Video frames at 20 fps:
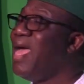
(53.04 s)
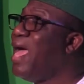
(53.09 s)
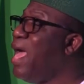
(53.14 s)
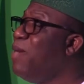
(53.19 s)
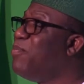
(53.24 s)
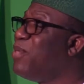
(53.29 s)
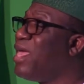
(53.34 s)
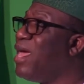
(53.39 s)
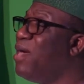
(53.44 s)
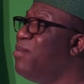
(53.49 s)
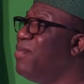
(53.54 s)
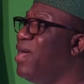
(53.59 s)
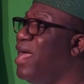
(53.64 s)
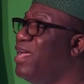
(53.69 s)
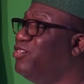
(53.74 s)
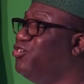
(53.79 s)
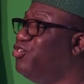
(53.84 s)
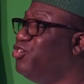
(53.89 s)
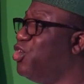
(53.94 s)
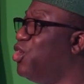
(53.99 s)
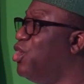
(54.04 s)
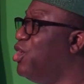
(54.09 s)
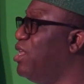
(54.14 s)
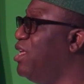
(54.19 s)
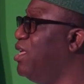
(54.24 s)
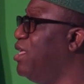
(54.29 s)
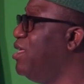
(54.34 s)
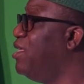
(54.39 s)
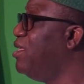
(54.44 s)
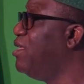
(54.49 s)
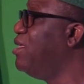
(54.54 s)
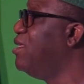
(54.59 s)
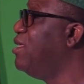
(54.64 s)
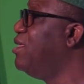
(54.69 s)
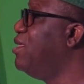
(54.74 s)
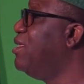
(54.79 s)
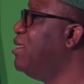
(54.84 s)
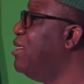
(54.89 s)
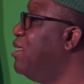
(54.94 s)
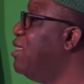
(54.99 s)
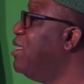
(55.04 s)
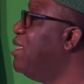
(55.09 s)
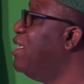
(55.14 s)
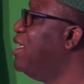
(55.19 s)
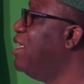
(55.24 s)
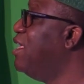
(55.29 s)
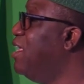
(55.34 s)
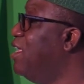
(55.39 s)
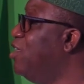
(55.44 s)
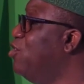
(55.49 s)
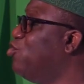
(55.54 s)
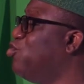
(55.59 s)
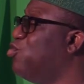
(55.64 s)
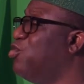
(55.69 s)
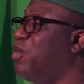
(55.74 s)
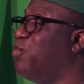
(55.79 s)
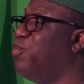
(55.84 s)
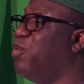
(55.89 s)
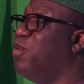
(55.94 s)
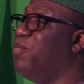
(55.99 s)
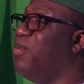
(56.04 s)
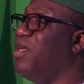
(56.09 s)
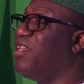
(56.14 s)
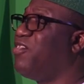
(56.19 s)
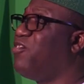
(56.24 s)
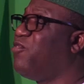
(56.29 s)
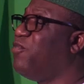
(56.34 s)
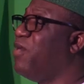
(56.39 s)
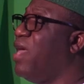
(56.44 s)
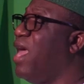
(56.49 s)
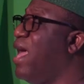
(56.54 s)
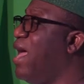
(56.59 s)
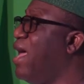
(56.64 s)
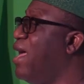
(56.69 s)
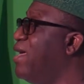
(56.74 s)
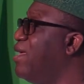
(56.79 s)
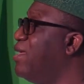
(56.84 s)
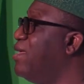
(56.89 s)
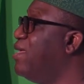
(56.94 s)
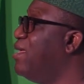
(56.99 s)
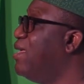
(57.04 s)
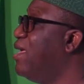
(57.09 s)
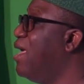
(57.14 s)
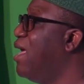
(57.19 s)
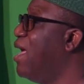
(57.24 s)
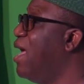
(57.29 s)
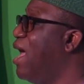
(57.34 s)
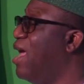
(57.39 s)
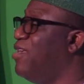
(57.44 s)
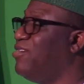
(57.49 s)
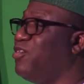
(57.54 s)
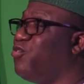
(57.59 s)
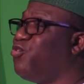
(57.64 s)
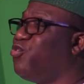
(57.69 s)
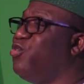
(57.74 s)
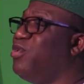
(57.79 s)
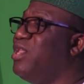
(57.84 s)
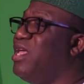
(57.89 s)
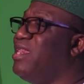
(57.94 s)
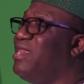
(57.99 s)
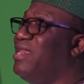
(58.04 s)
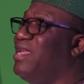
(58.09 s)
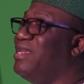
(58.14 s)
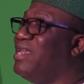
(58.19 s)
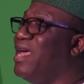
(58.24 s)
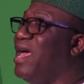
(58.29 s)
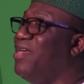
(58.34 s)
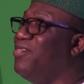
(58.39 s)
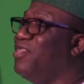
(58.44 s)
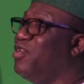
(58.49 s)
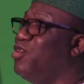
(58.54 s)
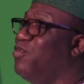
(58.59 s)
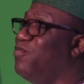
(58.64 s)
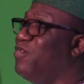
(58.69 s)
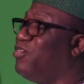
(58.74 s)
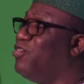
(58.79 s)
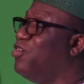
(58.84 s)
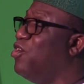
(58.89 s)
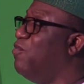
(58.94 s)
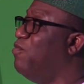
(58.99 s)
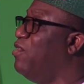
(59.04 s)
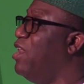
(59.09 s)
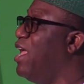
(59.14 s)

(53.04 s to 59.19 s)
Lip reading: I began my journey into the public sphere as a student leader at the University of